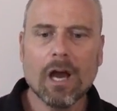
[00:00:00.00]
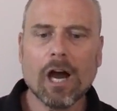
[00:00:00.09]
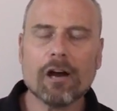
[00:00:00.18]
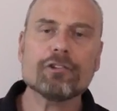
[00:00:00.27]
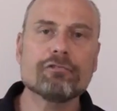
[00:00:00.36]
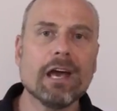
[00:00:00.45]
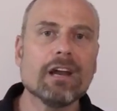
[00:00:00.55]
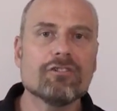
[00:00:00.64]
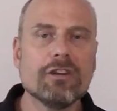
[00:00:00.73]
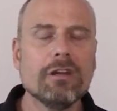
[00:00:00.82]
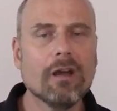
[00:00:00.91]
Our
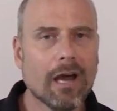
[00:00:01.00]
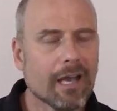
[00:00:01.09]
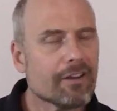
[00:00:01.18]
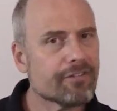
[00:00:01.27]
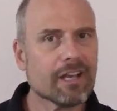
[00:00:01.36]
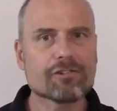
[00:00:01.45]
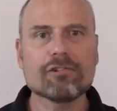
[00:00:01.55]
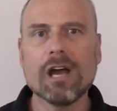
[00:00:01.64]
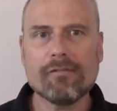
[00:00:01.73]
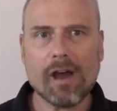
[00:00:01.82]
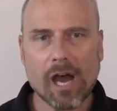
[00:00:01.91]
strategy: high sex
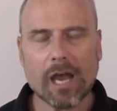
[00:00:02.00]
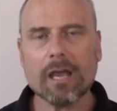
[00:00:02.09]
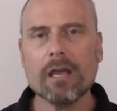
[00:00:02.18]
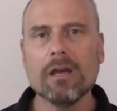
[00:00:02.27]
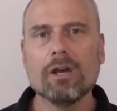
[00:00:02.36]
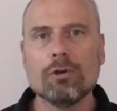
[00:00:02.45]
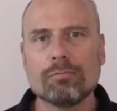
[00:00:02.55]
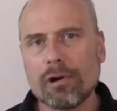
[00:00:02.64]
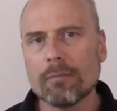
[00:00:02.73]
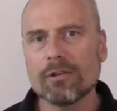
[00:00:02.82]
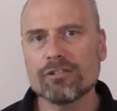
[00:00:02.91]
drive, high
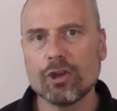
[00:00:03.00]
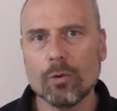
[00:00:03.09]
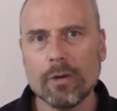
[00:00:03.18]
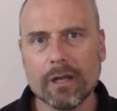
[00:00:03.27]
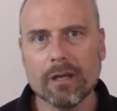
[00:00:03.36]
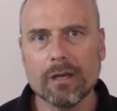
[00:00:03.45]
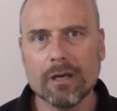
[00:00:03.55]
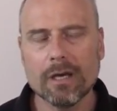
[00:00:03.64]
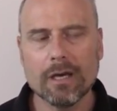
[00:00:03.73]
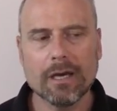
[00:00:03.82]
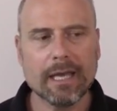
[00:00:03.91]
promiscuity,
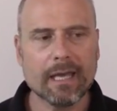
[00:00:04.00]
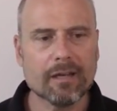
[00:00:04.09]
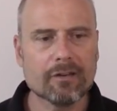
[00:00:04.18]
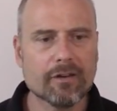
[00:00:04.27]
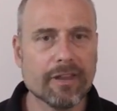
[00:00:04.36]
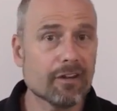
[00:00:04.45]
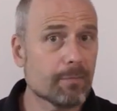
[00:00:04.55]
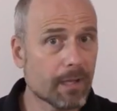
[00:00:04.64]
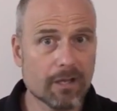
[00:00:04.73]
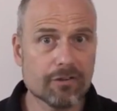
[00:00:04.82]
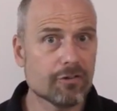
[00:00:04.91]
and that's
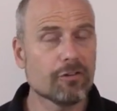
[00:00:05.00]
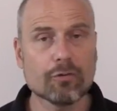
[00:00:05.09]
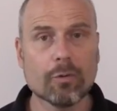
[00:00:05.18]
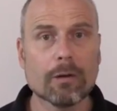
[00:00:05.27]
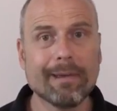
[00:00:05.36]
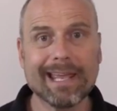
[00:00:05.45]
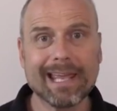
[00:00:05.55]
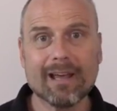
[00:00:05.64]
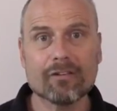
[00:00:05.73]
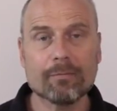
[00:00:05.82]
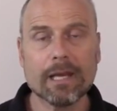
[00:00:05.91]
because you just want to bang
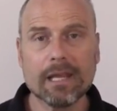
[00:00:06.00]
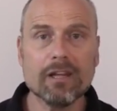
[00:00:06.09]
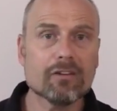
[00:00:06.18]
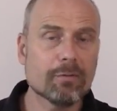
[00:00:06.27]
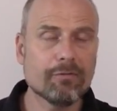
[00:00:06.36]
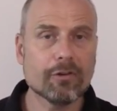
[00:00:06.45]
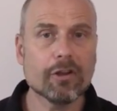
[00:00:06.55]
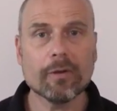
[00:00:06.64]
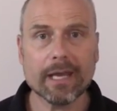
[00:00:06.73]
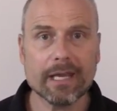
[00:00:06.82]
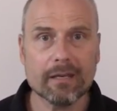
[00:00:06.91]
out as many kids before you
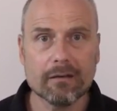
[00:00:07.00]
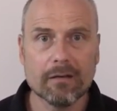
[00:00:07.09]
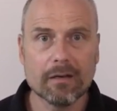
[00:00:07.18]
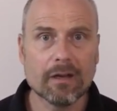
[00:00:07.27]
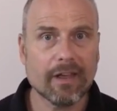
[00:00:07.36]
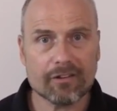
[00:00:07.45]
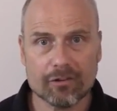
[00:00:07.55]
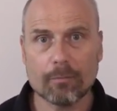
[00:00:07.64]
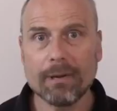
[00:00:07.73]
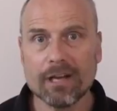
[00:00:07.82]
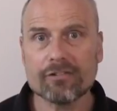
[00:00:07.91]
get eaten. That's
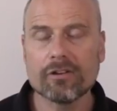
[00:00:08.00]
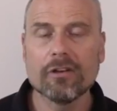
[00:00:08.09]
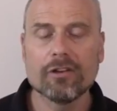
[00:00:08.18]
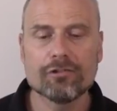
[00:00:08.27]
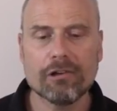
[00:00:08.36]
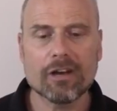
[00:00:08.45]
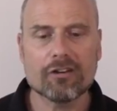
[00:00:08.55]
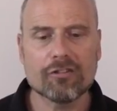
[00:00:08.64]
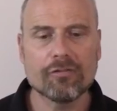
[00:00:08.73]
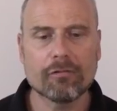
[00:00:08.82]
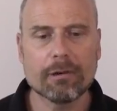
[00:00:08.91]
your best
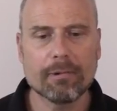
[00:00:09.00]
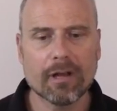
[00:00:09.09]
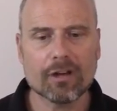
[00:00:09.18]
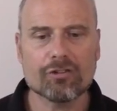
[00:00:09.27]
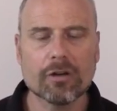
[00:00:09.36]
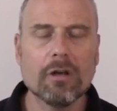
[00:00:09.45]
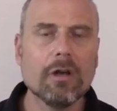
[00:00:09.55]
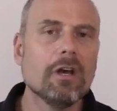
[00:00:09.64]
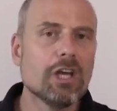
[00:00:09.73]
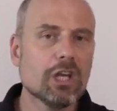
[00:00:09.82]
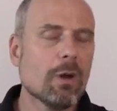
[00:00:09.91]
strategy for reproduction.
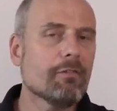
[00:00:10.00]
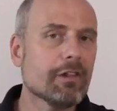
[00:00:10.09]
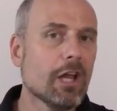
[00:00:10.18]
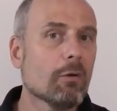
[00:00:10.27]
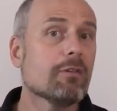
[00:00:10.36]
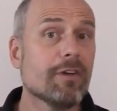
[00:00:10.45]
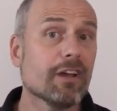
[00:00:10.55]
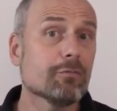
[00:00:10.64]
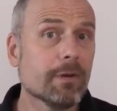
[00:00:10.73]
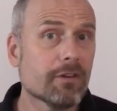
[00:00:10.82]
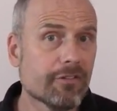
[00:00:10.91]
You have low
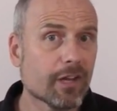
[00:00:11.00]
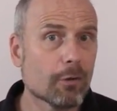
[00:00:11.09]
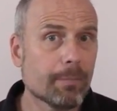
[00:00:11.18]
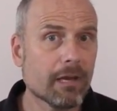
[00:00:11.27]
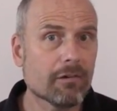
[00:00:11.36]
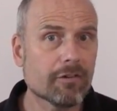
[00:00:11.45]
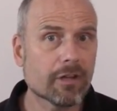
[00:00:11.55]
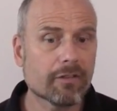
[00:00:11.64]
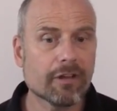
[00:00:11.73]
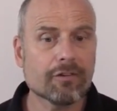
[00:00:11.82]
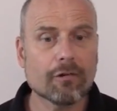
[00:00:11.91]
investment single
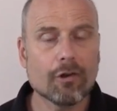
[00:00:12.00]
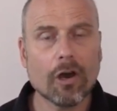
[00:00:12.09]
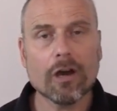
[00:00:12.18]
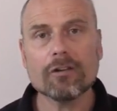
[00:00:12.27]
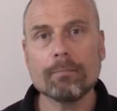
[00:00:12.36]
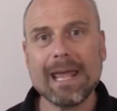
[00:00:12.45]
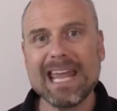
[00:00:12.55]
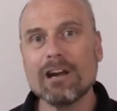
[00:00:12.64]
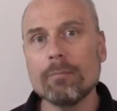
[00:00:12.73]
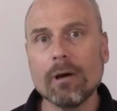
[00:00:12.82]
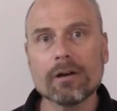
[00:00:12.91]
parenting. These are not
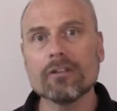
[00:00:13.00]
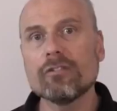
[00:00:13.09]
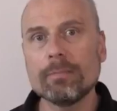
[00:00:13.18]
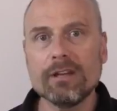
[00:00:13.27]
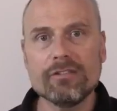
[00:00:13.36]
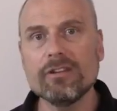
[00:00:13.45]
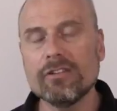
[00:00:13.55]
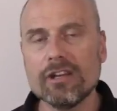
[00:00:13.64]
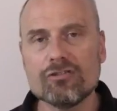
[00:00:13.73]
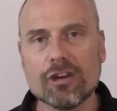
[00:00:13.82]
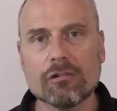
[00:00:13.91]
pair bonded species
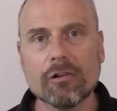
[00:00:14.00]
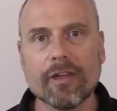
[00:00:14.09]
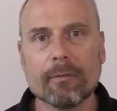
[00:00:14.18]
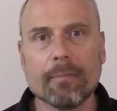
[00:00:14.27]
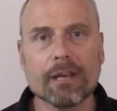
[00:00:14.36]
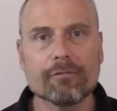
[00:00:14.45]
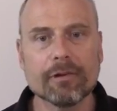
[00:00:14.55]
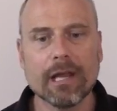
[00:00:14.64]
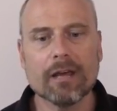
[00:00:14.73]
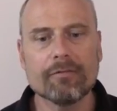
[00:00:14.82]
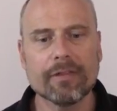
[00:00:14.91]
in general that mate for
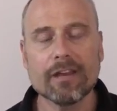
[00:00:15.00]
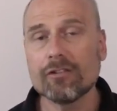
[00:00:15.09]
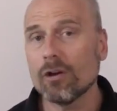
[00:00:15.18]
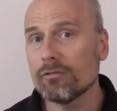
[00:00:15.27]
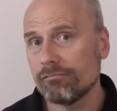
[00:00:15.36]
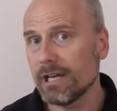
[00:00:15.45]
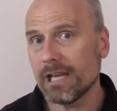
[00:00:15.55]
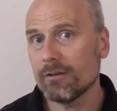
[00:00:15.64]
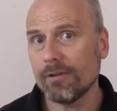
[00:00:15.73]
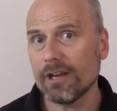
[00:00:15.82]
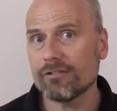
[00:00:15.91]
life, and they don't really
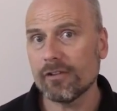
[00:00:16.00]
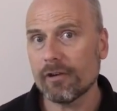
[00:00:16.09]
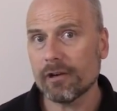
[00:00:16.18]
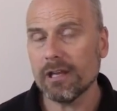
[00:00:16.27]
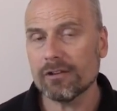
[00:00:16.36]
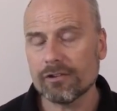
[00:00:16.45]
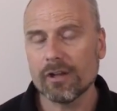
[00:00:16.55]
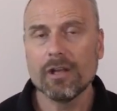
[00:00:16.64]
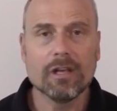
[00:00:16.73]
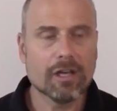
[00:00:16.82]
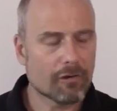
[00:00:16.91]
invest in their kids.
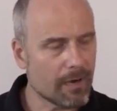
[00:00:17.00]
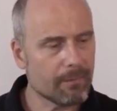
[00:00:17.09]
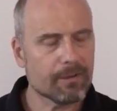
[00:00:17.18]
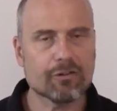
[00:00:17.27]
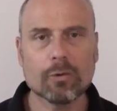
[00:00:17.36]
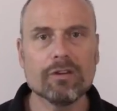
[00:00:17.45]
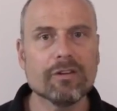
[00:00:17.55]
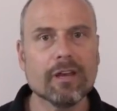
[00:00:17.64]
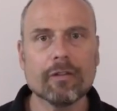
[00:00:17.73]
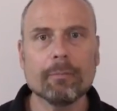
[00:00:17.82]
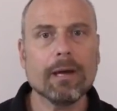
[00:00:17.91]
Rabbits squeeze
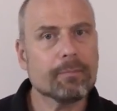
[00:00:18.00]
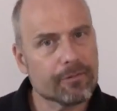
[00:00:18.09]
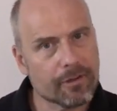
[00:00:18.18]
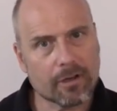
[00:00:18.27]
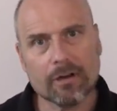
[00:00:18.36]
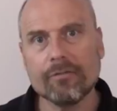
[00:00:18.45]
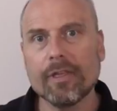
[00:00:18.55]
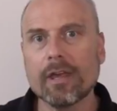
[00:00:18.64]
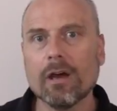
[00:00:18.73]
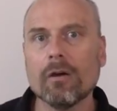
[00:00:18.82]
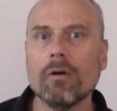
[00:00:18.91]
out the pups and off they
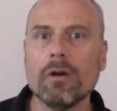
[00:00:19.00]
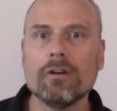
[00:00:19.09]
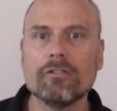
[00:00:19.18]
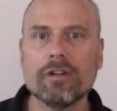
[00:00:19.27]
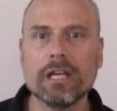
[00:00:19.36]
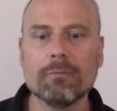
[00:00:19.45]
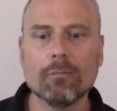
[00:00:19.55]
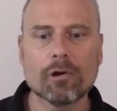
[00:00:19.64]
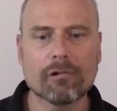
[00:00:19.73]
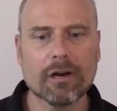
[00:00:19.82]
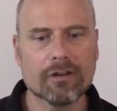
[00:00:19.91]
go to eat
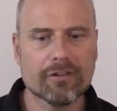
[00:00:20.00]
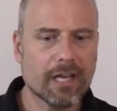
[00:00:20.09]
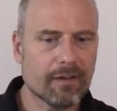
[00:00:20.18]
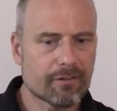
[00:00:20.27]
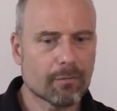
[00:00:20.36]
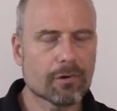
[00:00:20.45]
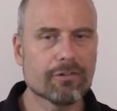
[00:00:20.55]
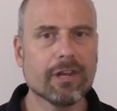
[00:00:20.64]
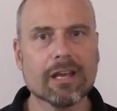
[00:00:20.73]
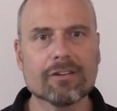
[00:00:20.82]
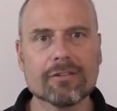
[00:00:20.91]
more grass and have some more
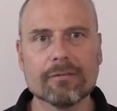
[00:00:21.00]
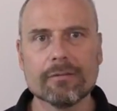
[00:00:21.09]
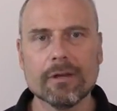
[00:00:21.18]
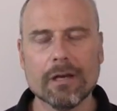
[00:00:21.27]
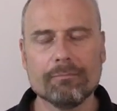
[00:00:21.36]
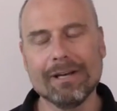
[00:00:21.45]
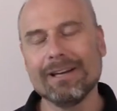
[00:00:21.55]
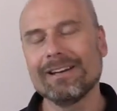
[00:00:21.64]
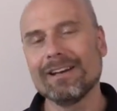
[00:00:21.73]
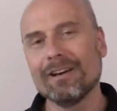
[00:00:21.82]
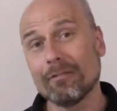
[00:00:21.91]
sex.
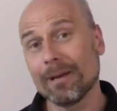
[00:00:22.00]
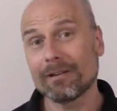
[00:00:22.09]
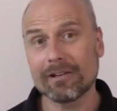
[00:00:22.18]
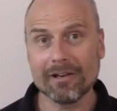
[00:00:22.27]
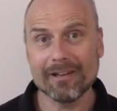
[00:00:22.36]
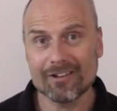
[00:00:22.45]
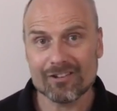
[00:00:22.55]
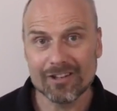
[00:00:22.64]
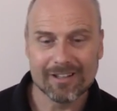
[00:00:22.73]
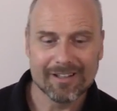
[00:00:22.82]
But enough about college.